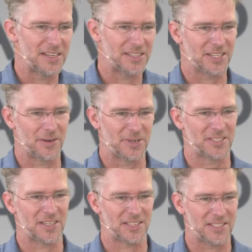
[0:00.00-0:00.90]
It's going to be
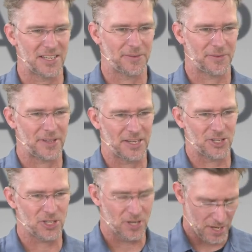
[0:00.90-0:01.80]
1/16
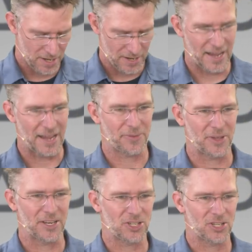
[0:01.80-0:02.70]
inch, 1/8
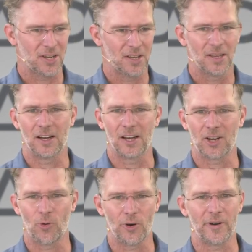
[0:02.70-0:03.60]
inch,
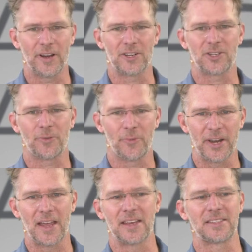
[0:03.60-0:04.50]
1/4 inch,
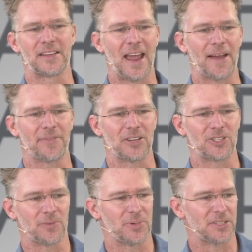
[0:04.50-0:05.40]
3/8, and 1/2 inch
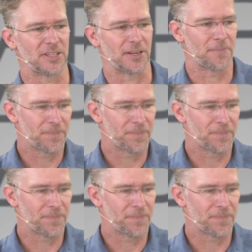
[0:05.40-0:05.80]
MPT.